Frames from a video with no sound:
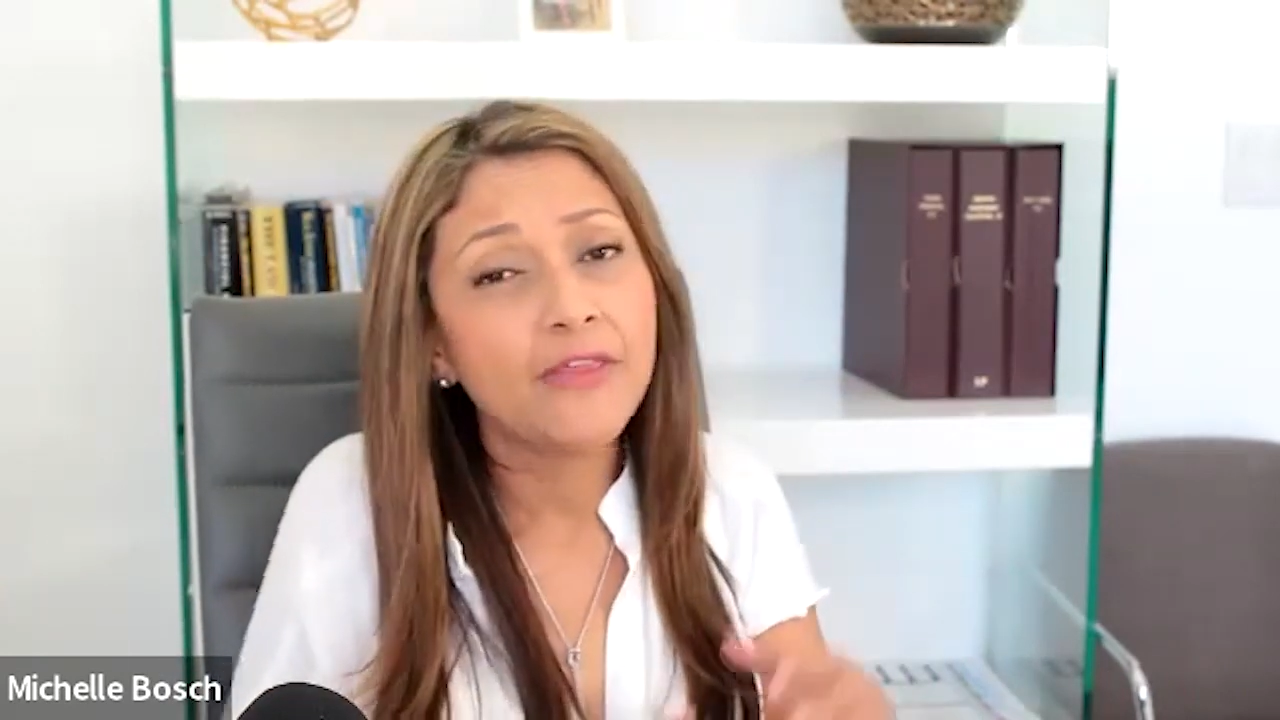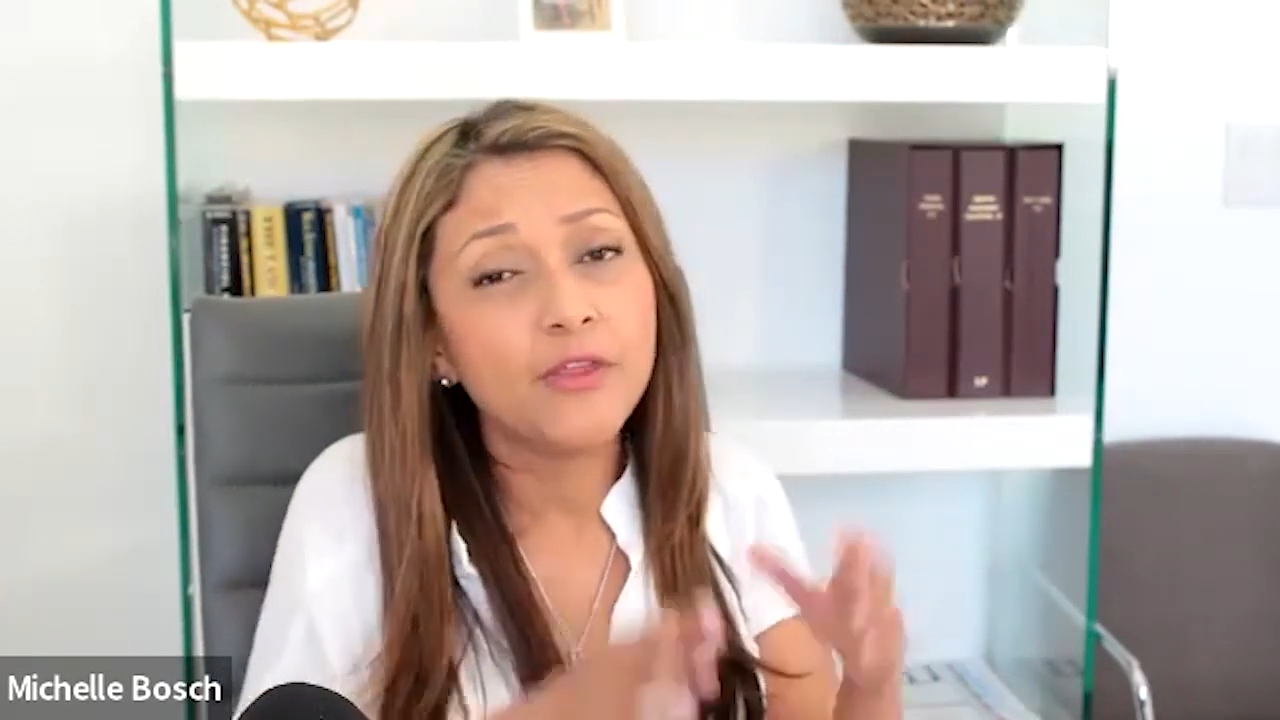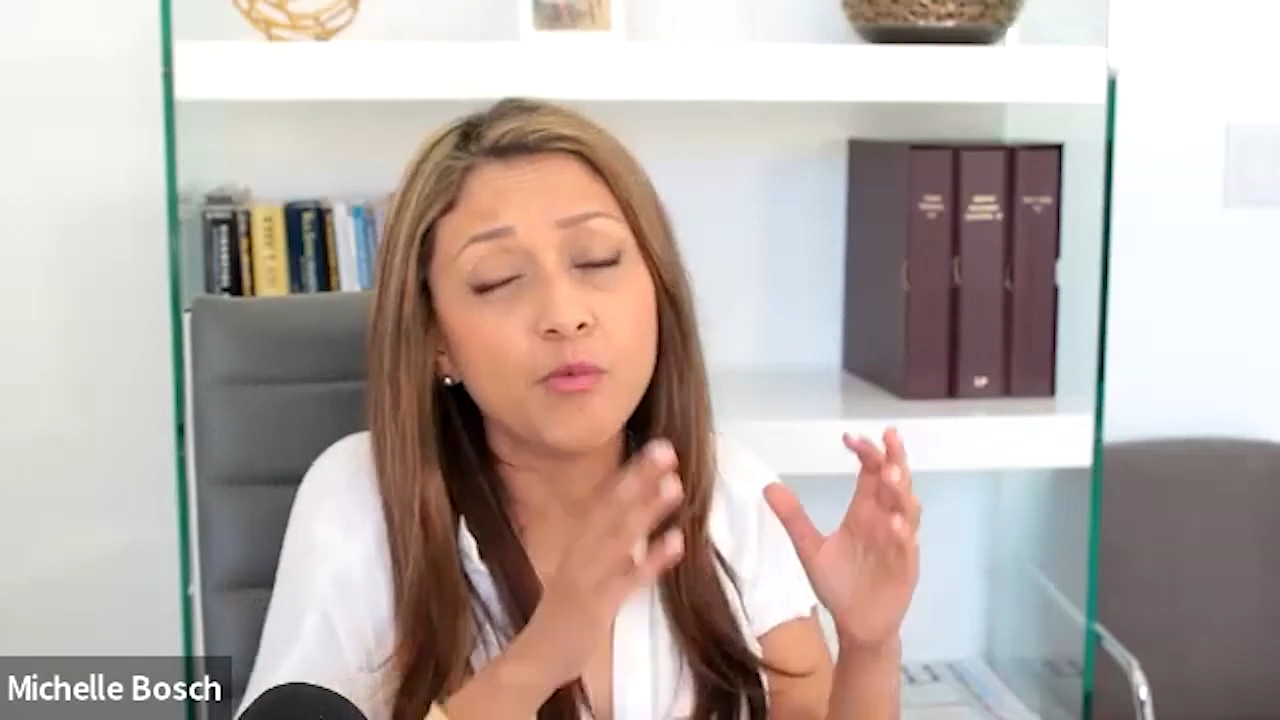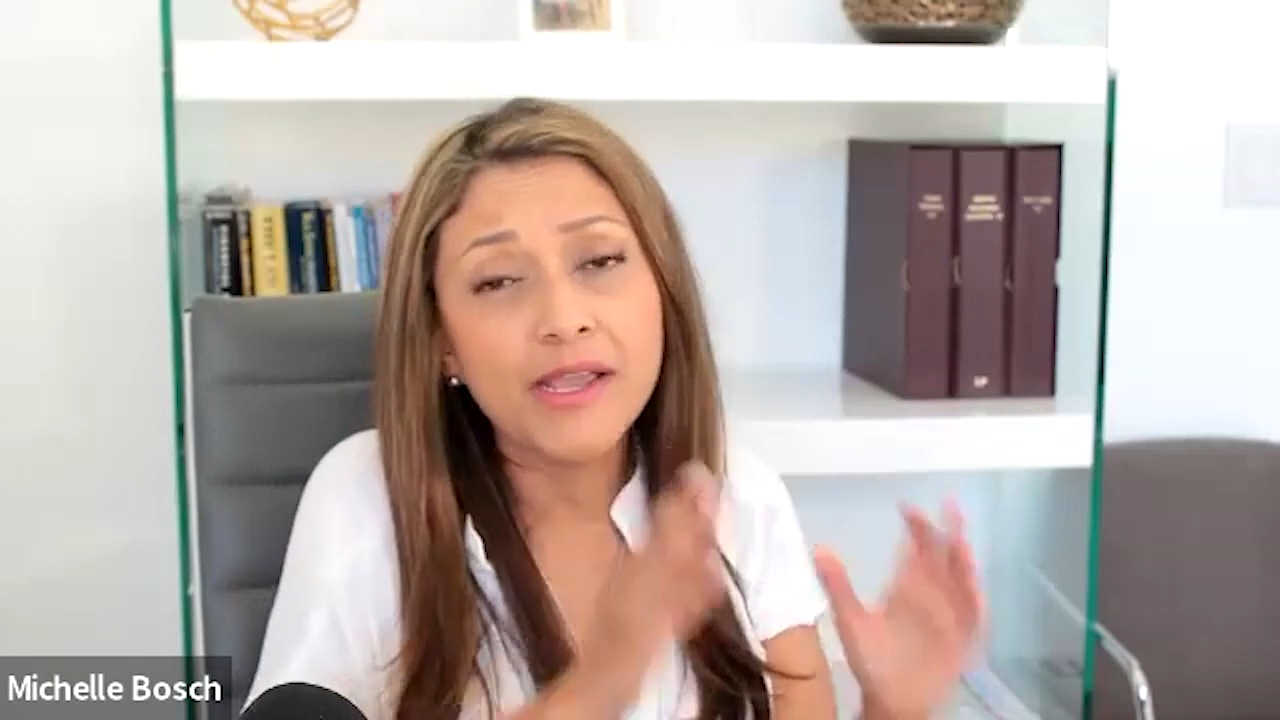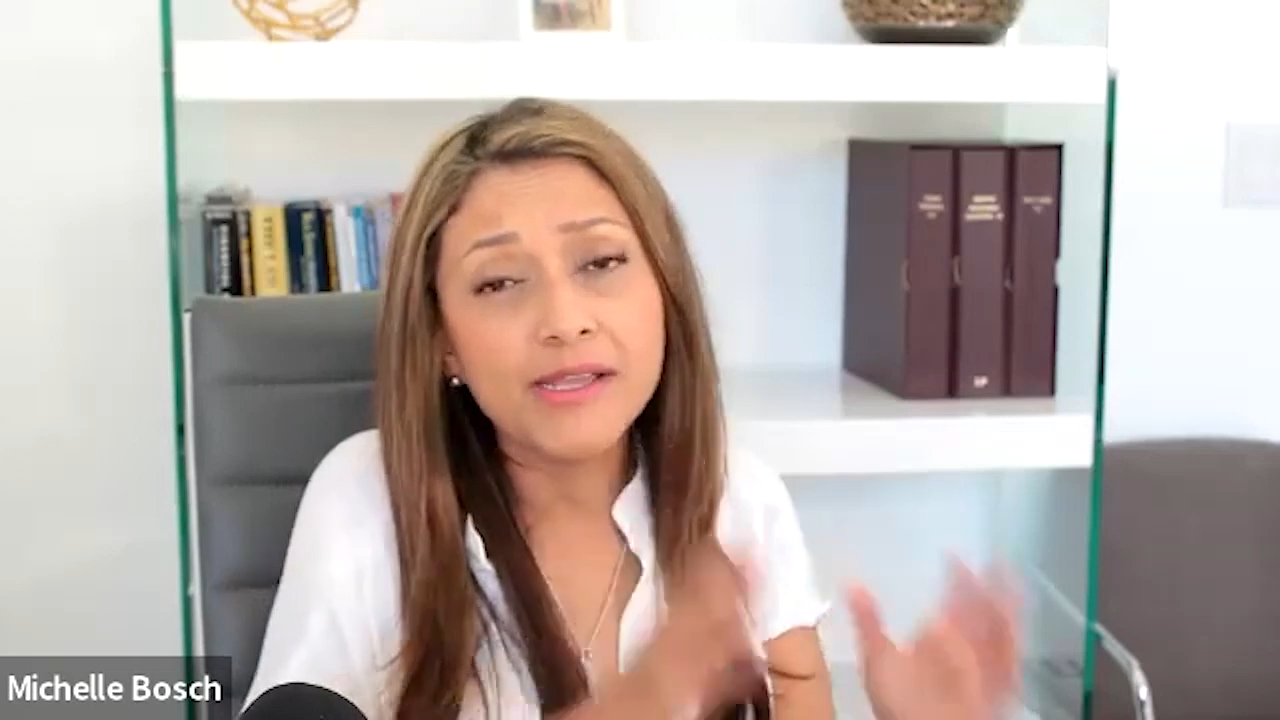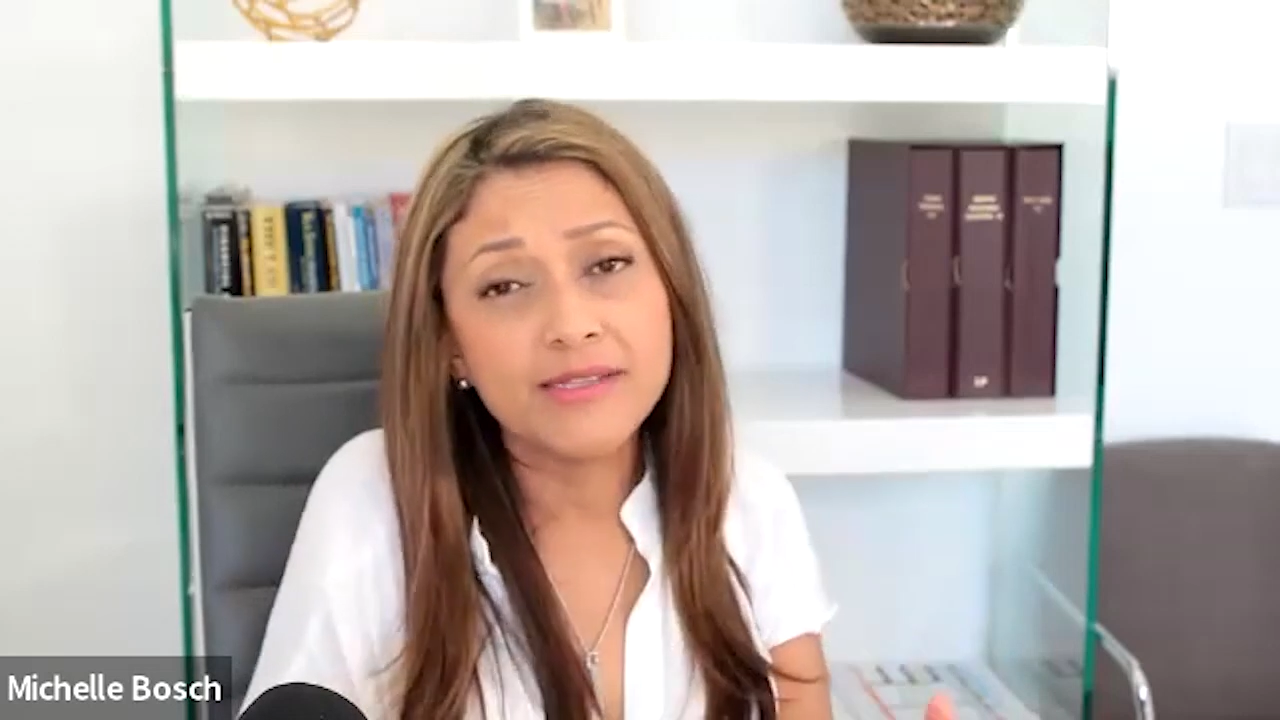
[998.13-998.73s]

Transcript: at the right